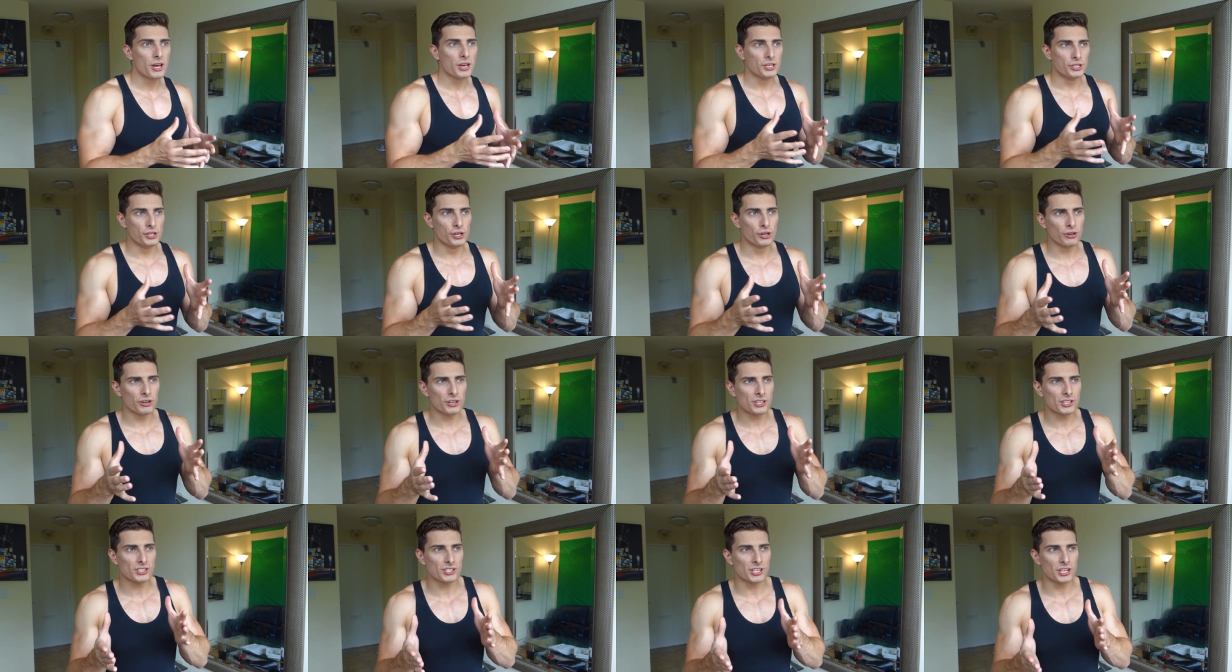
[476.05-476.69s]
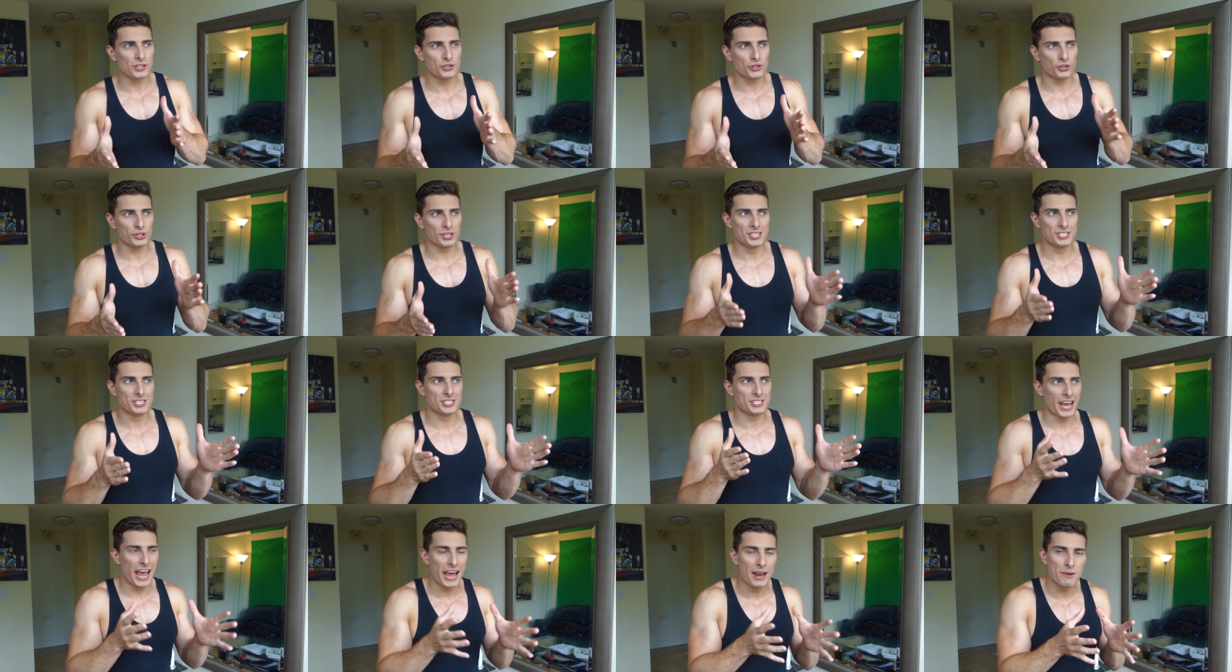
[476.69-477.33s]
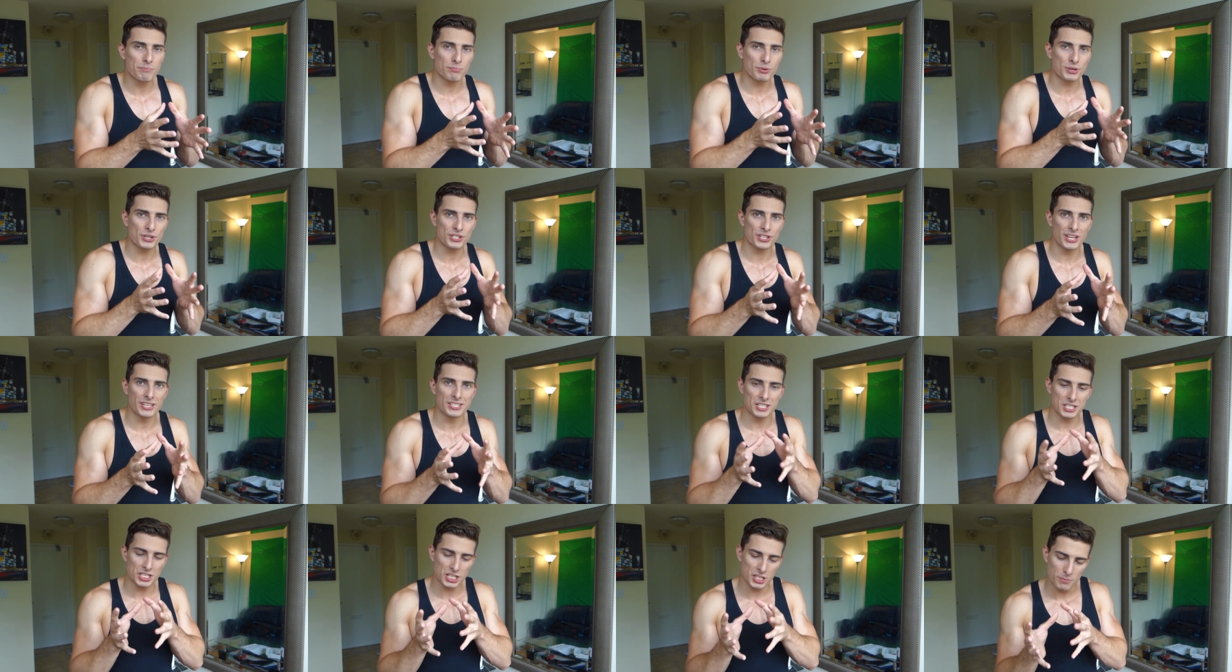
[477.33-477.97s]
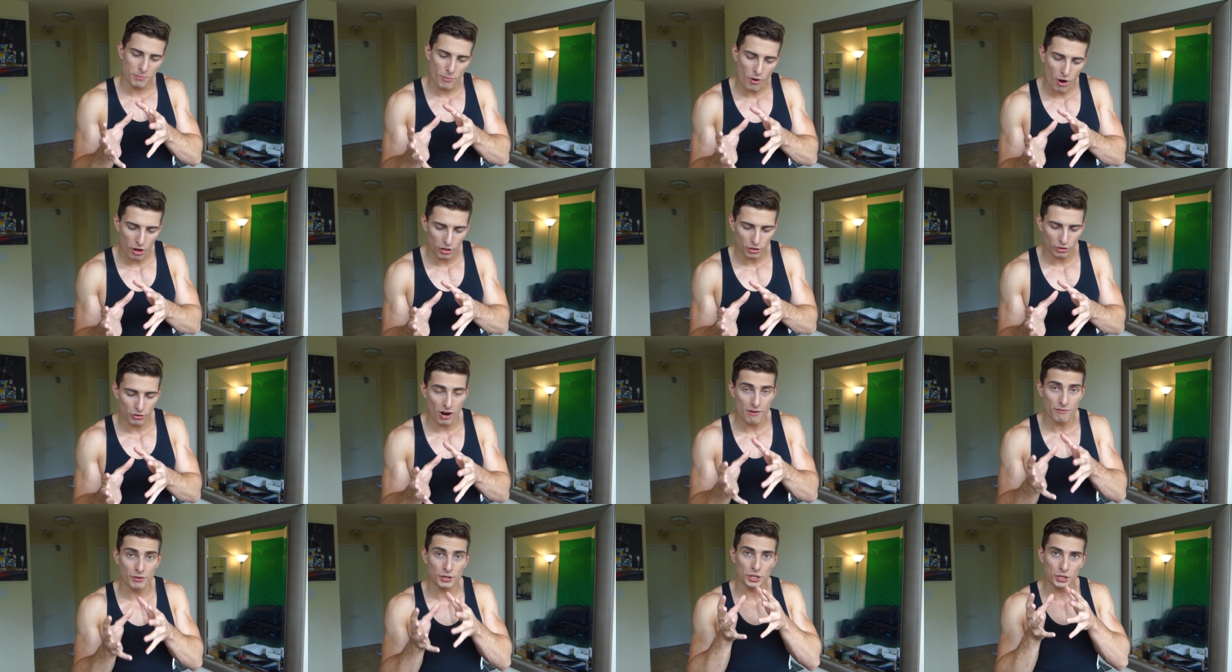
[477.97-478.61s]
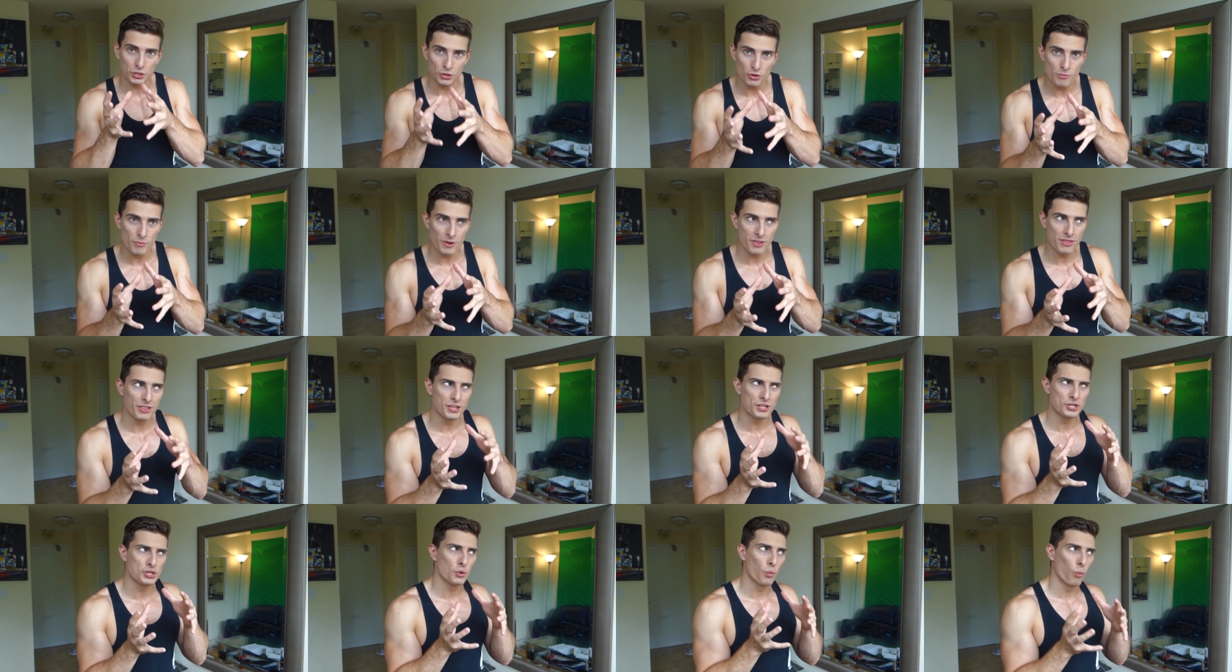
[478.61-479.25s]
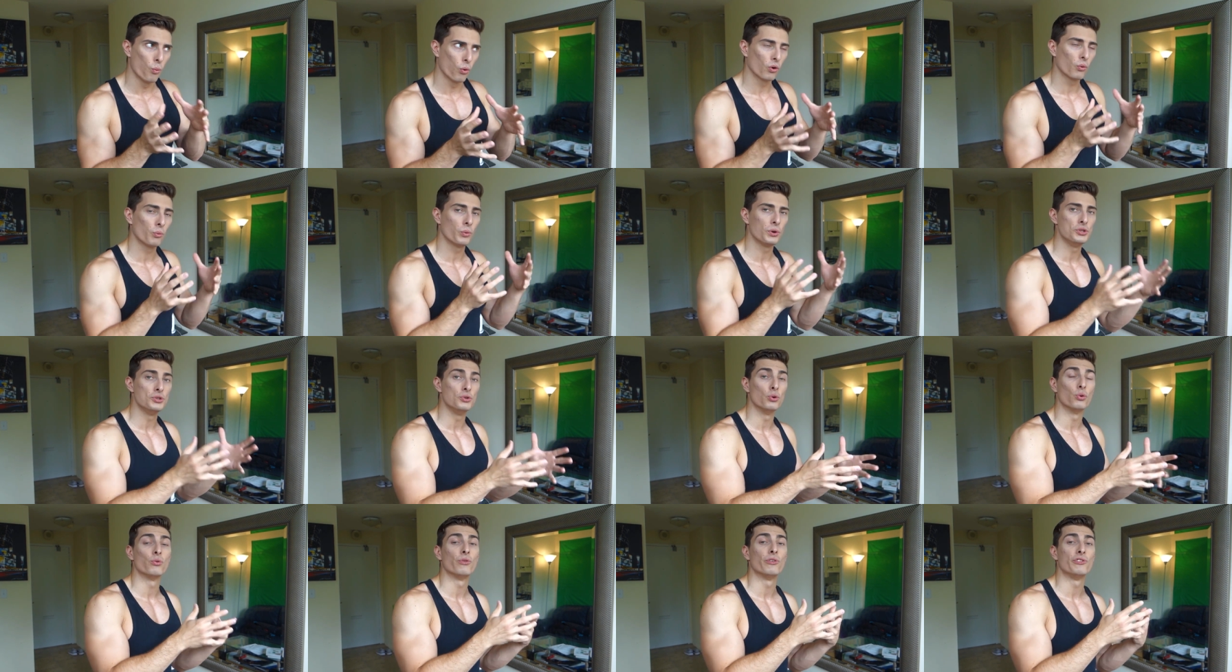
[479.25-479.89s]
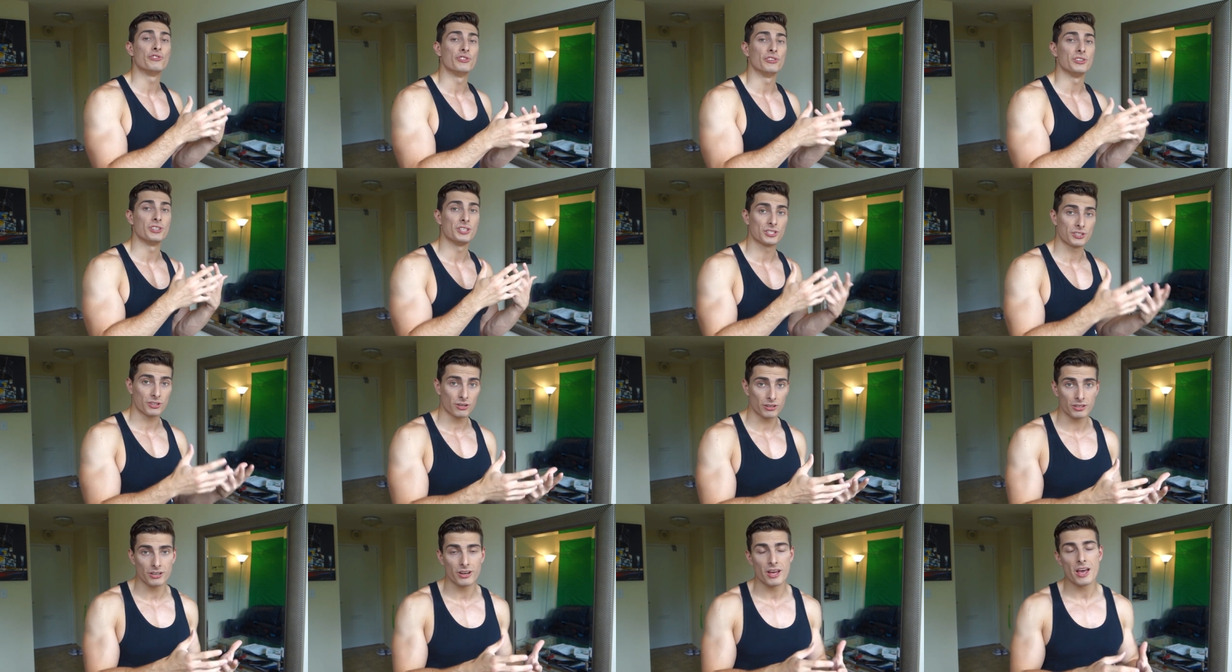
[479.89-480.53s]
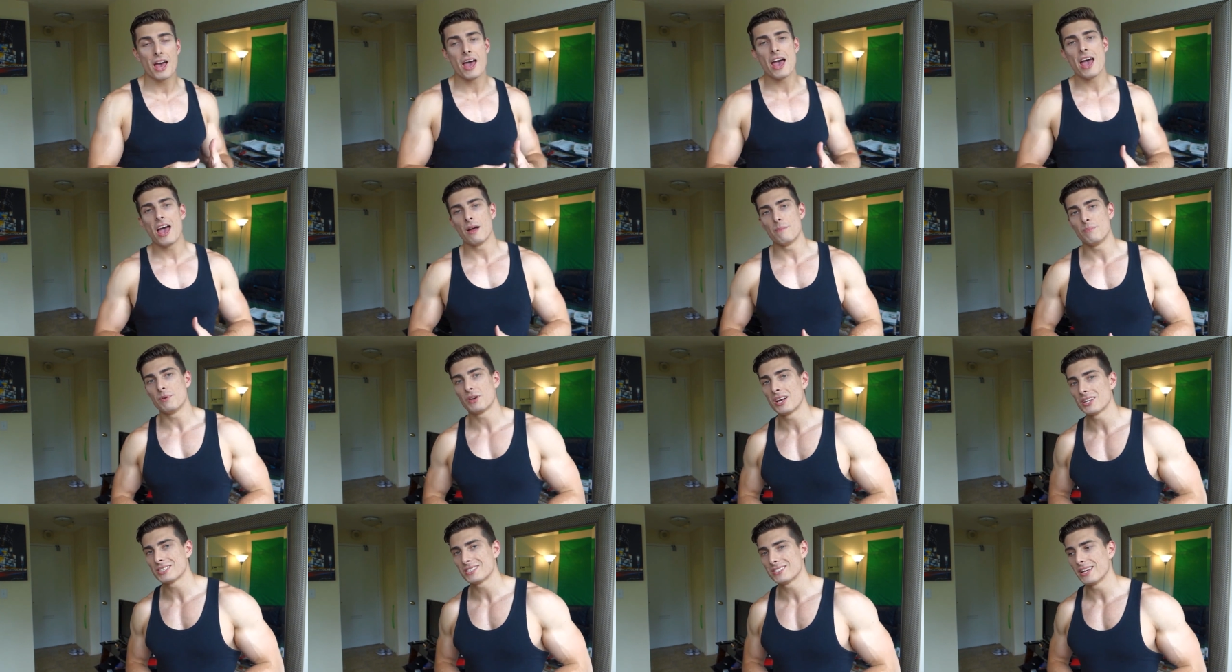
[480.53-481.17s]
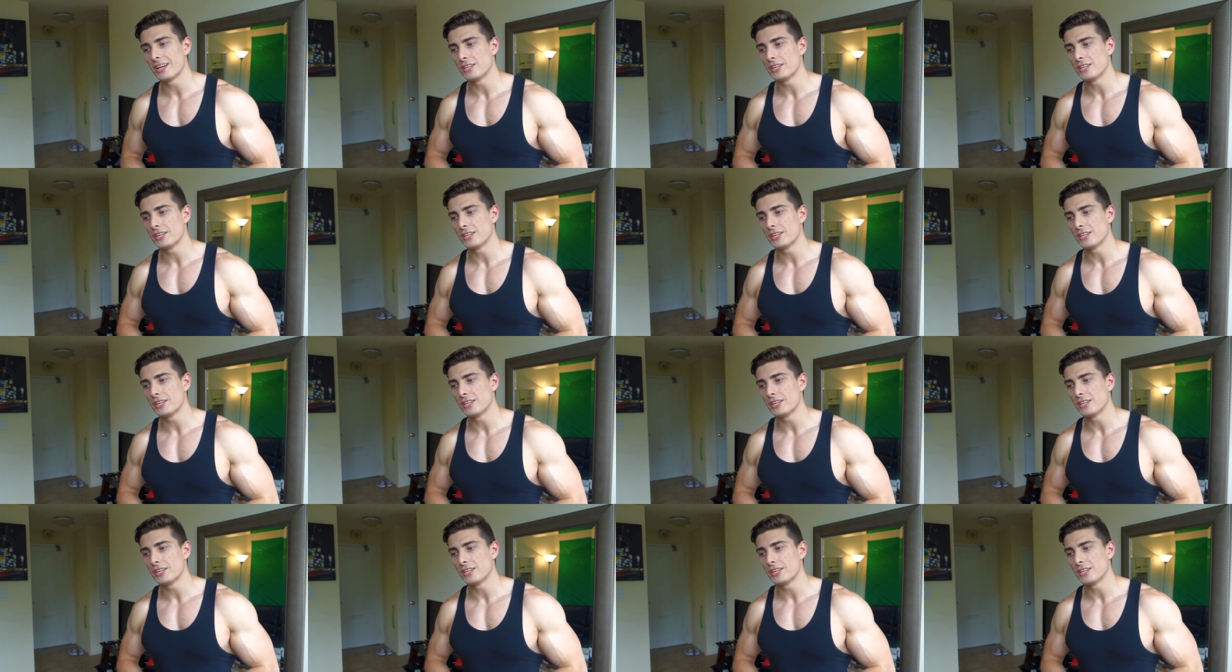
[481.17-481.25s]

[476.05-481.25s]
You're essentially 10% smaller of a human than you were when you originally started, and because of